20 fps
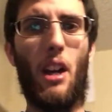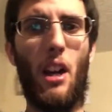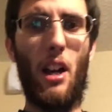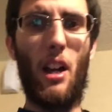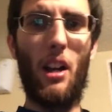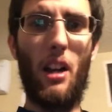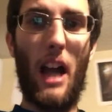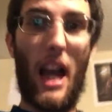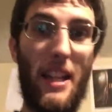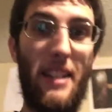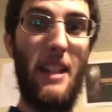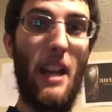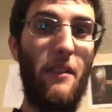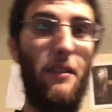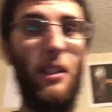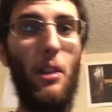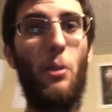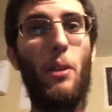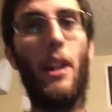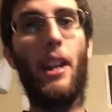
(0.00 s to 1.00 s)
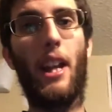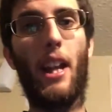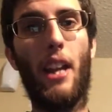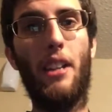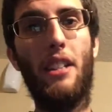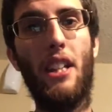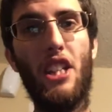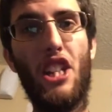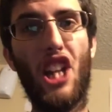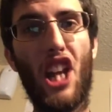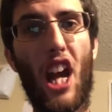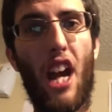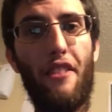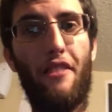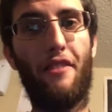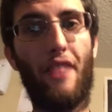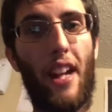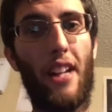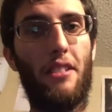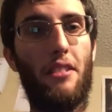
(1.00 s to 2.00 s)
I definitely want to get a DJI
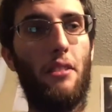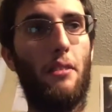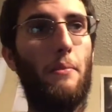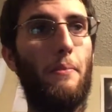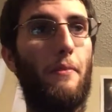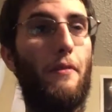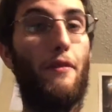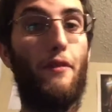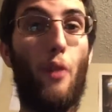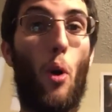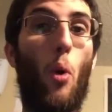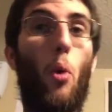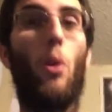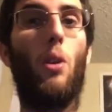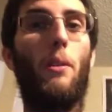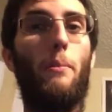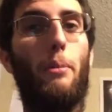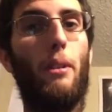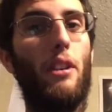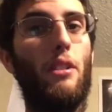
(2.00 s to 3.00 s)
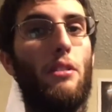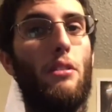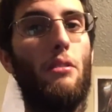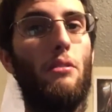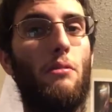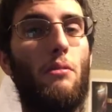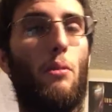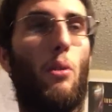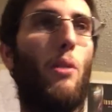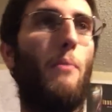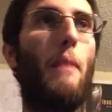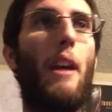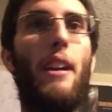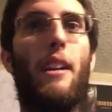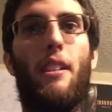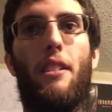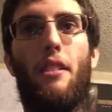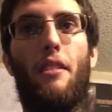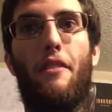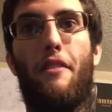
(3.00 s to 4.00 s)
Phantom 4 pretty soon, or
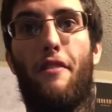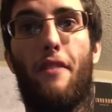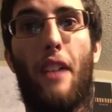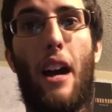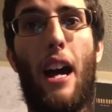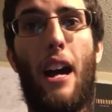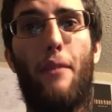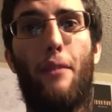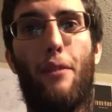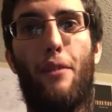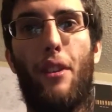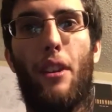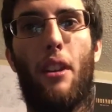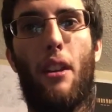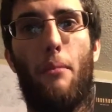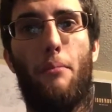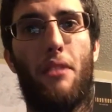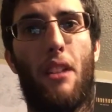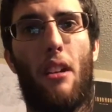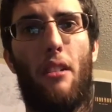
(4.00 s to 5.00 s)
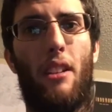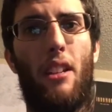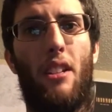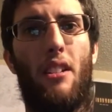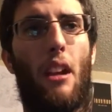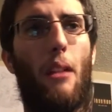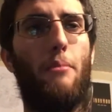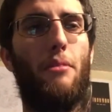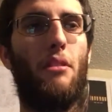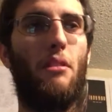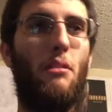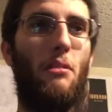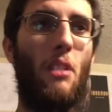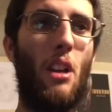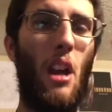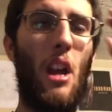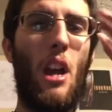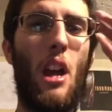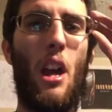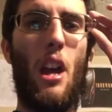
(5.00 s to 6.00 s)
might get the 5 if it comes out anytime soon.
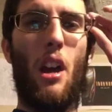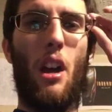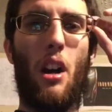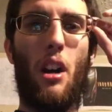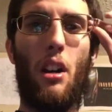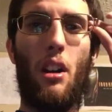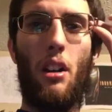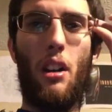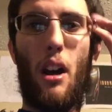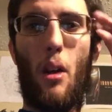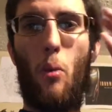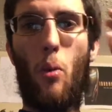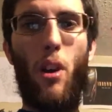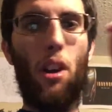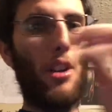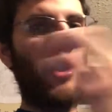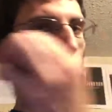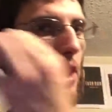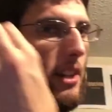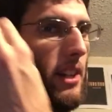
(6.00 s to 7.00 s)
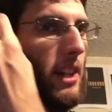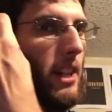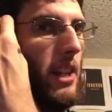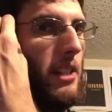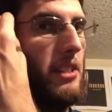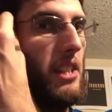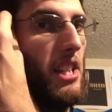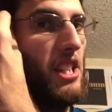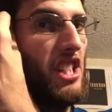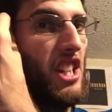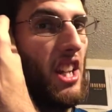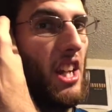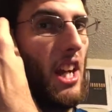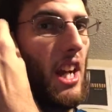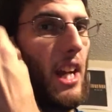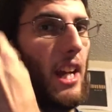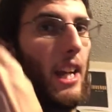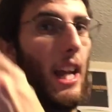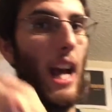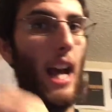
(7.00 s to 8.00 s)
I want to try to get a
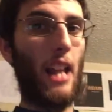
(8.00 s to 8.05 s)
DJI.